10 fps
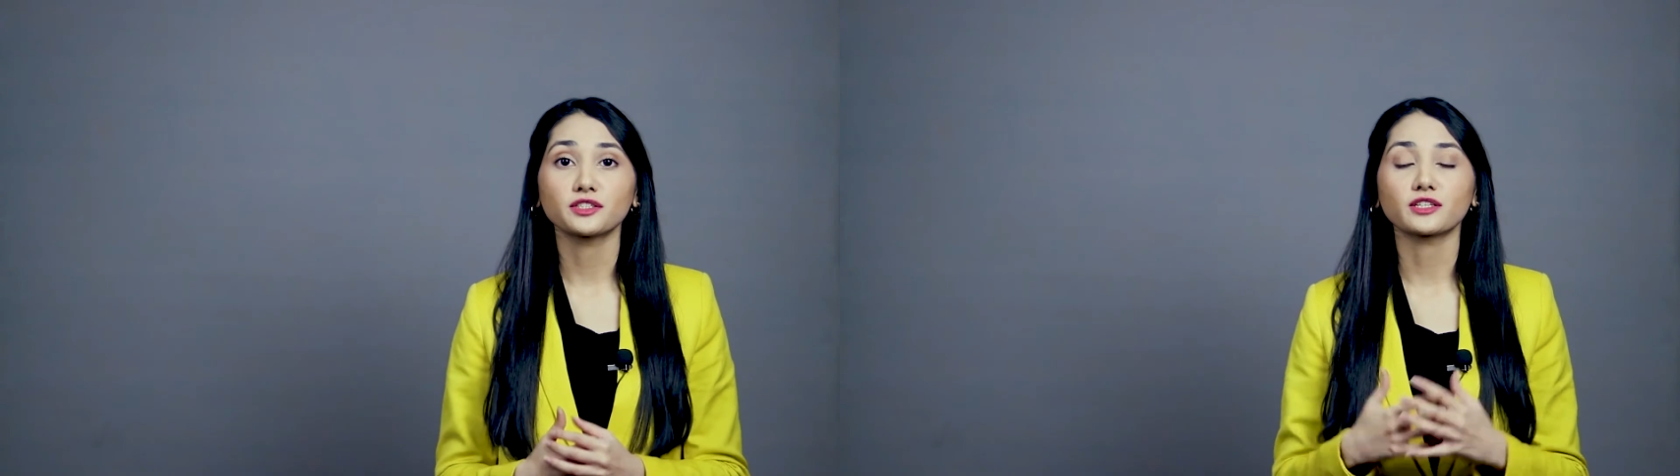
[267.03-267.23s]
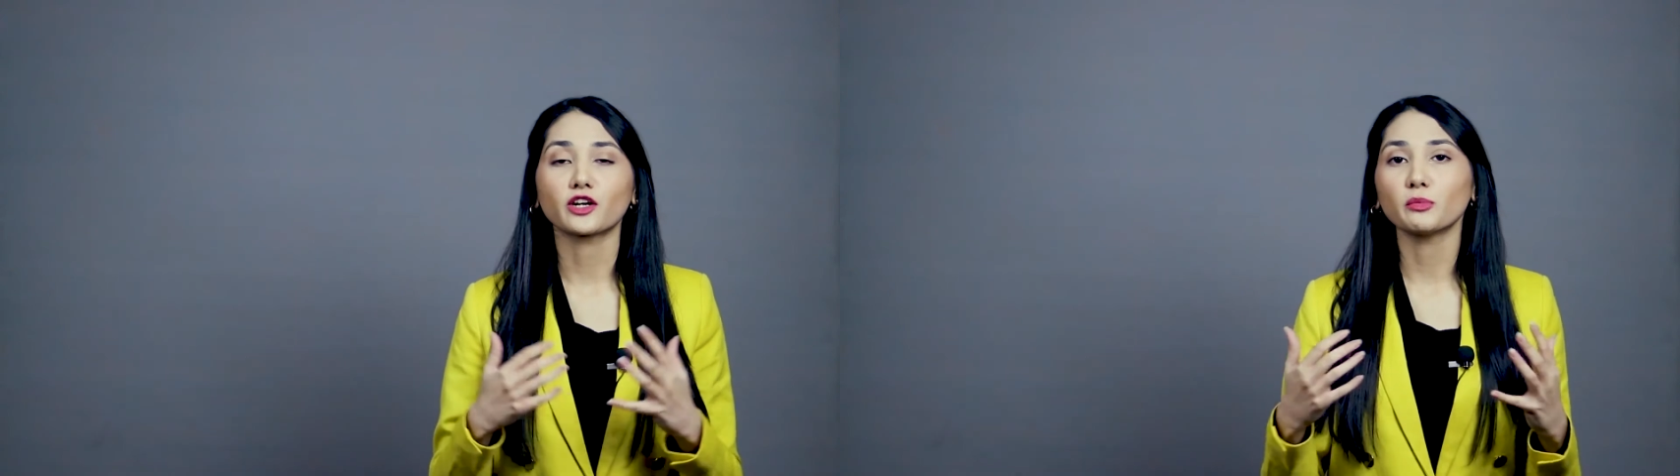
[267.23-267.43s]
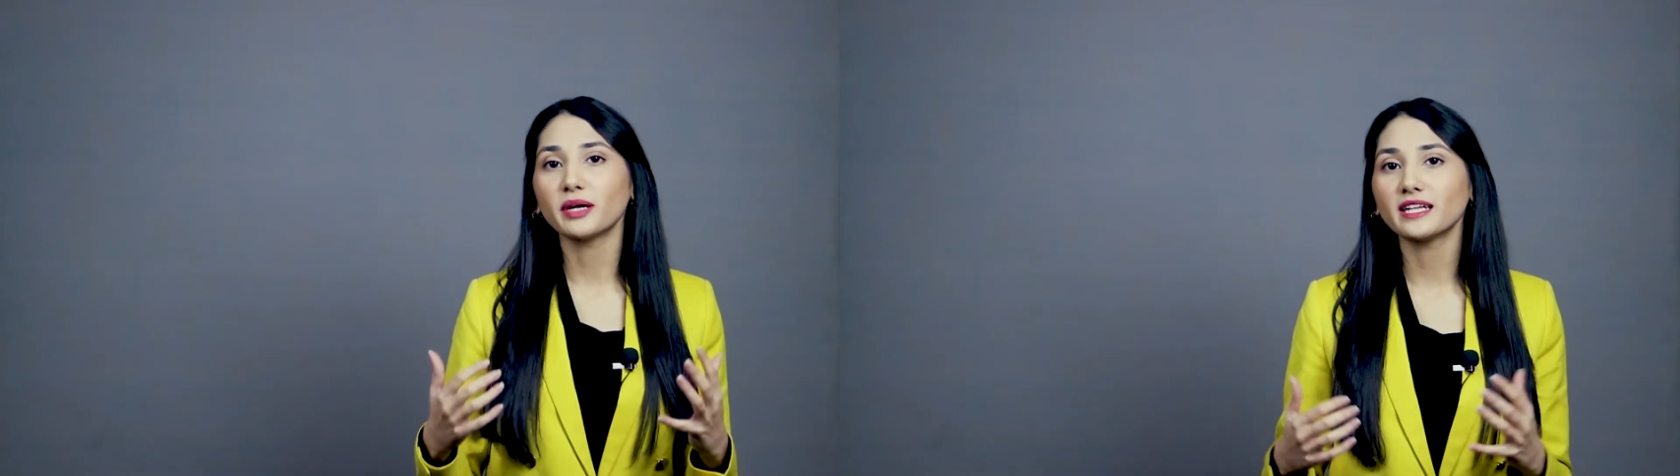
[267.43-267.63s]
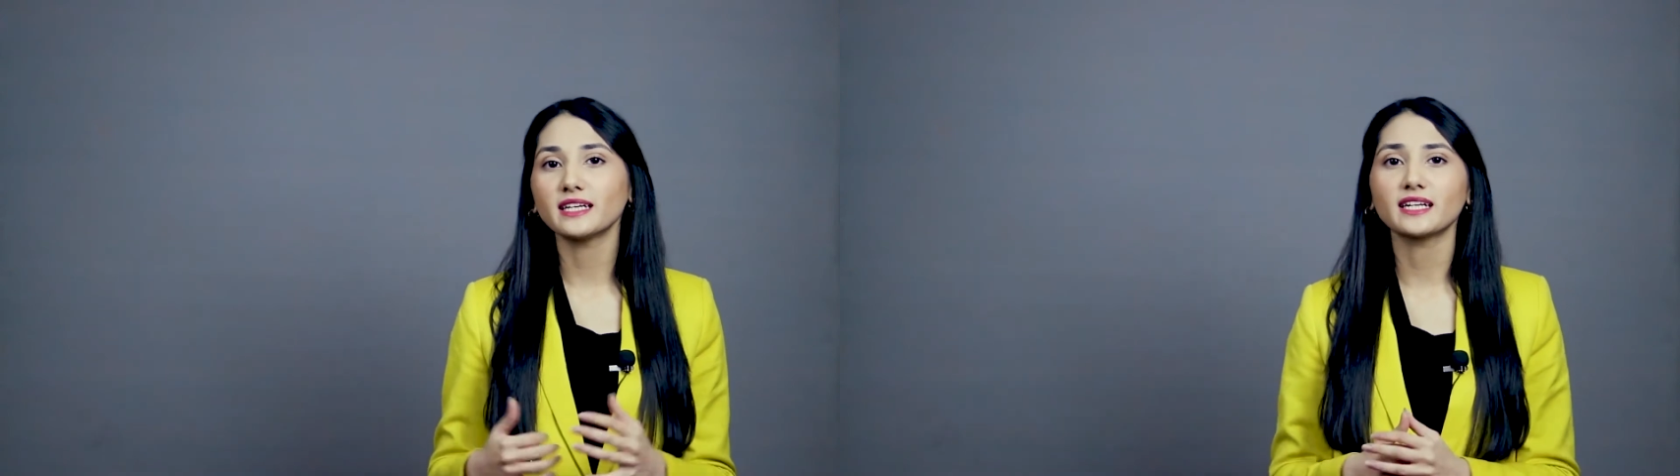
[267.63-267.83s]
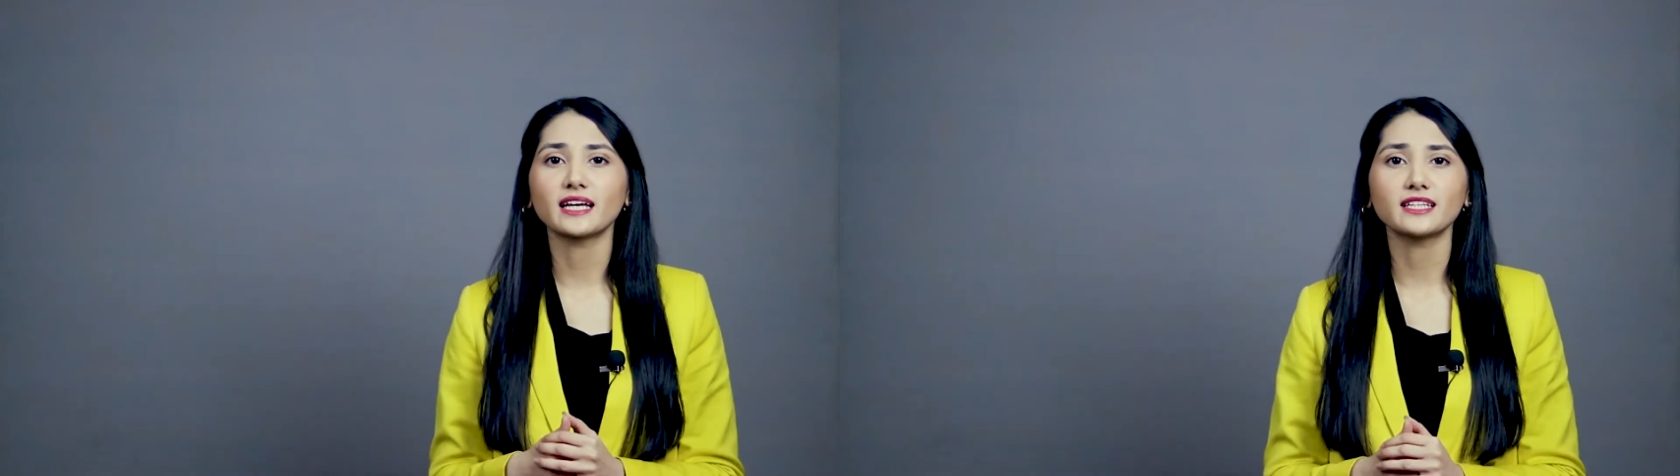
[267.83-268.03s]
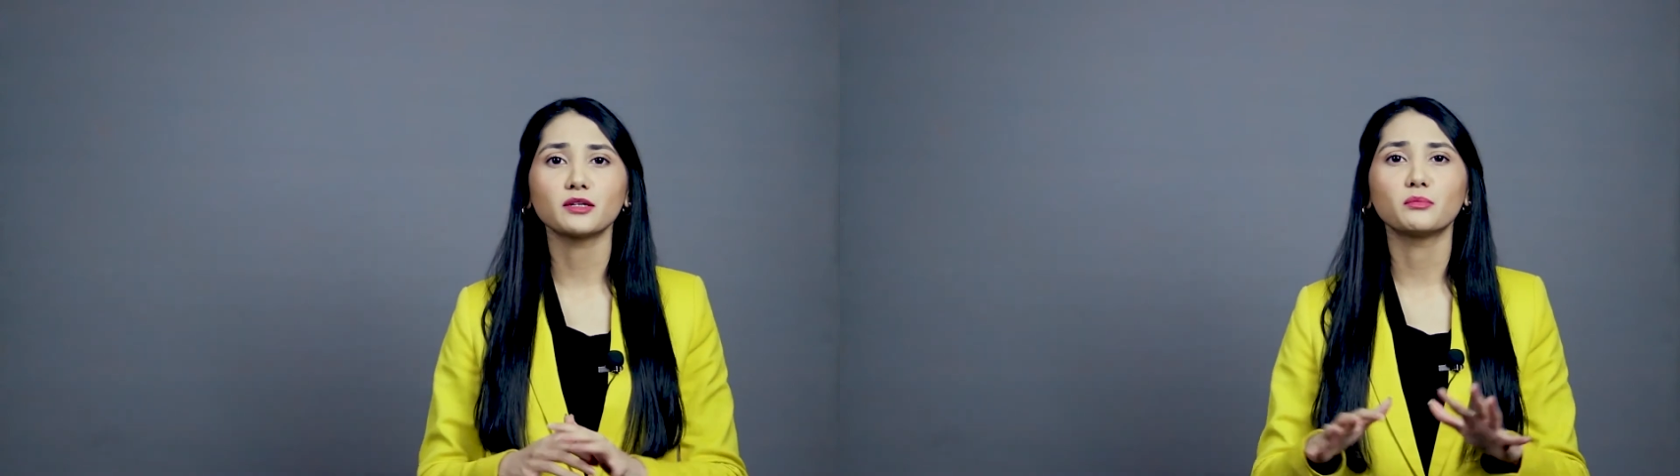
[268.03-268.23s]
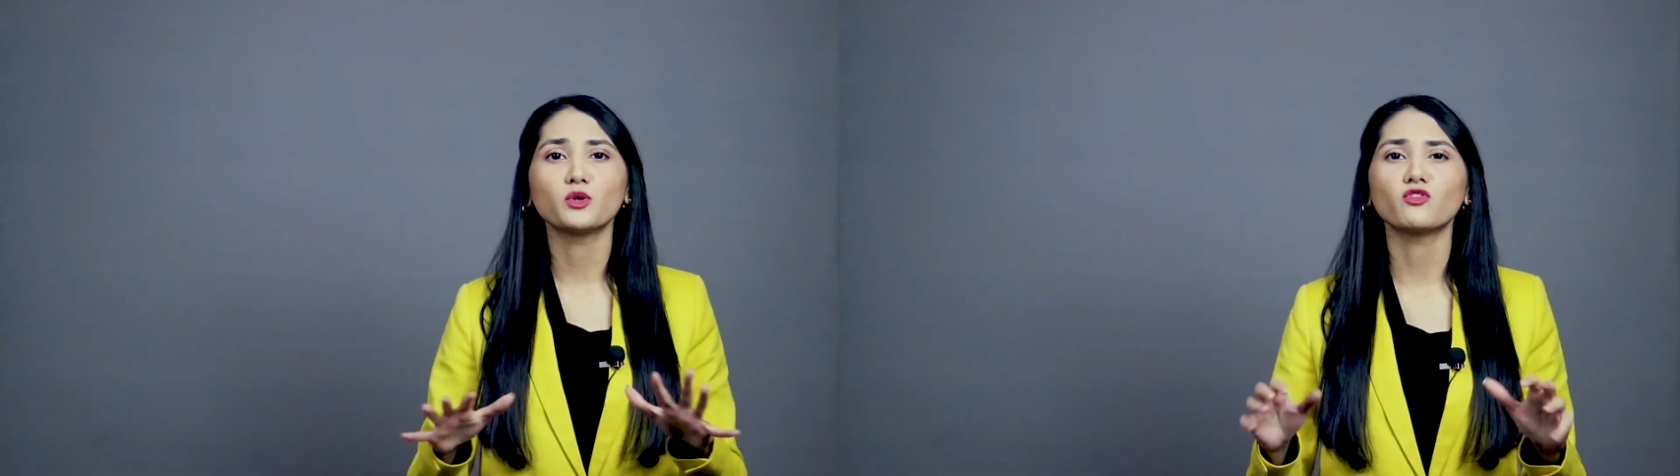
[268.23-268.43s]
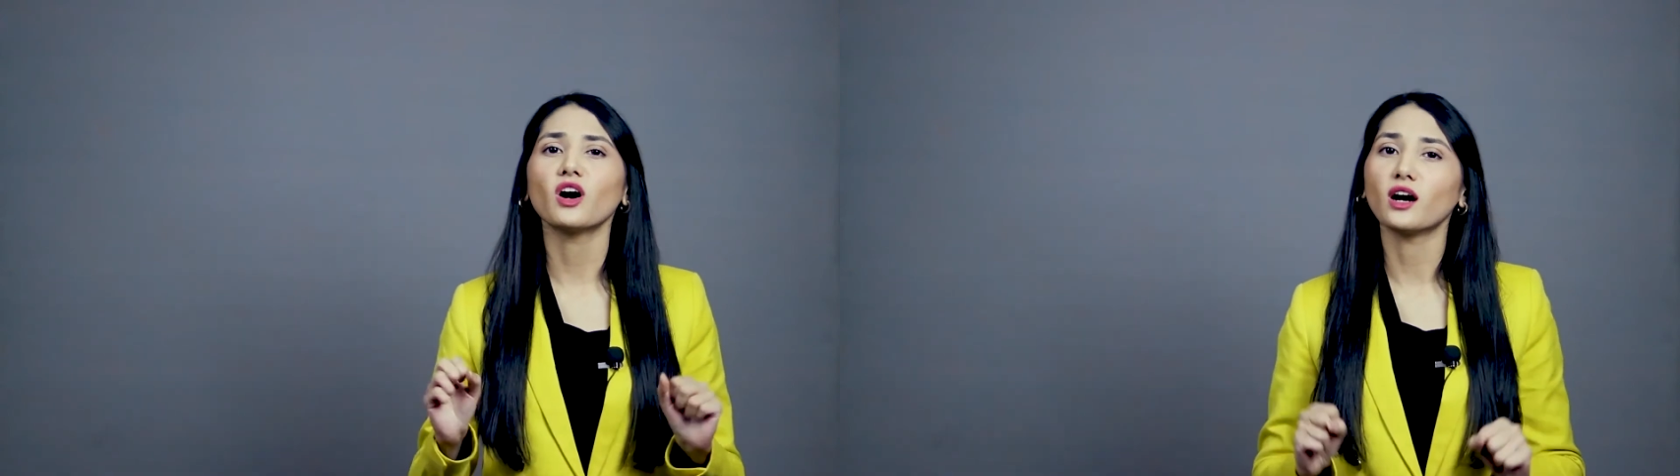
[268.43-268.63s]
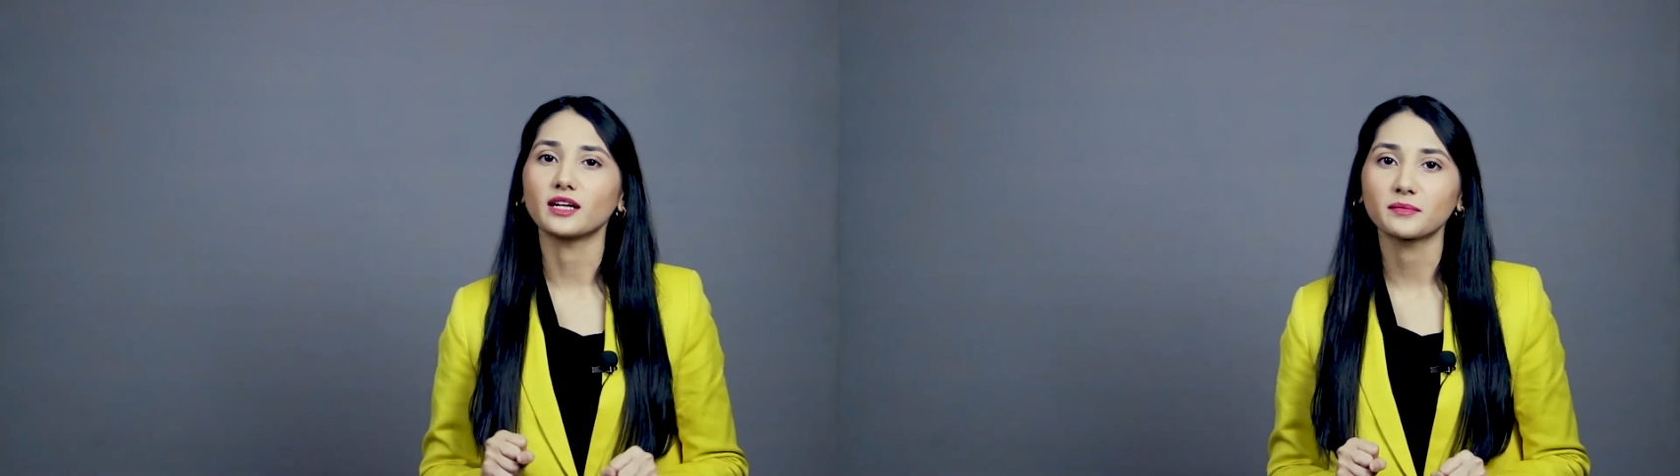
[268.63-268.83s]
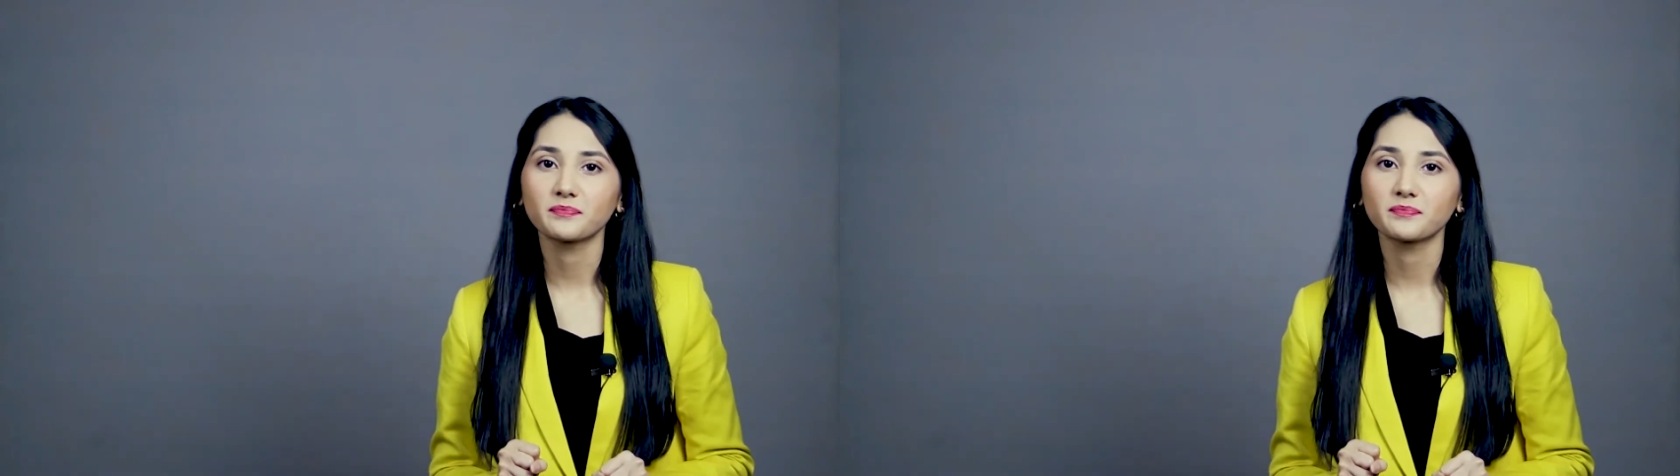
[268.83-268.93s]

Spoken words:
our opinion, and then move on.